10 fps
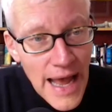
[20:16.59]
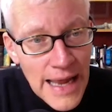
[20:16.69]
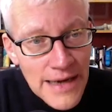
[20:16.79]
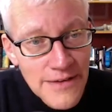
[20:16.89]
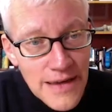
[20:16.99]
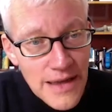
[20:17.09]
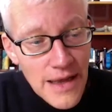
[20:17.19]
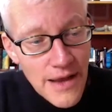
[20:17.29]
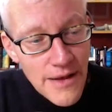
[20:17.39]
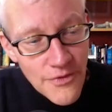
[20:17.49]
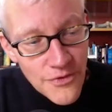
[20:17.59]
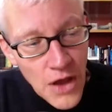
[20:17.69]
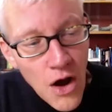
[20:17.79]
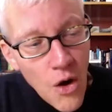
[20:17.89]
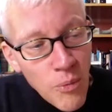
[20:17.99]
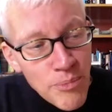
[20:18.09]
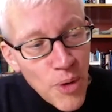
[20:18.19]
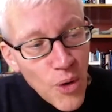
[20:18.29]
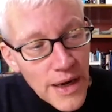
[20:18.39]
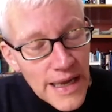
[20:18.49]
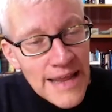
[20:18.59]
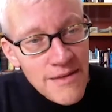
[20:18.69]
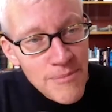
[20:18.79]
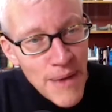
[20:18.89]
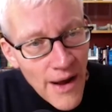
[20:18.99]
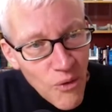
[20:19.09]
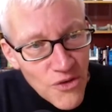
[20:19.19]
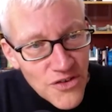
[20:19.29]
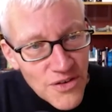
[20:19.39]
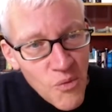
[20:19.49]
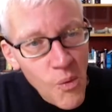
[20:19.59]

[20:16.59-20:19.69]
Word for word: And the whole book is about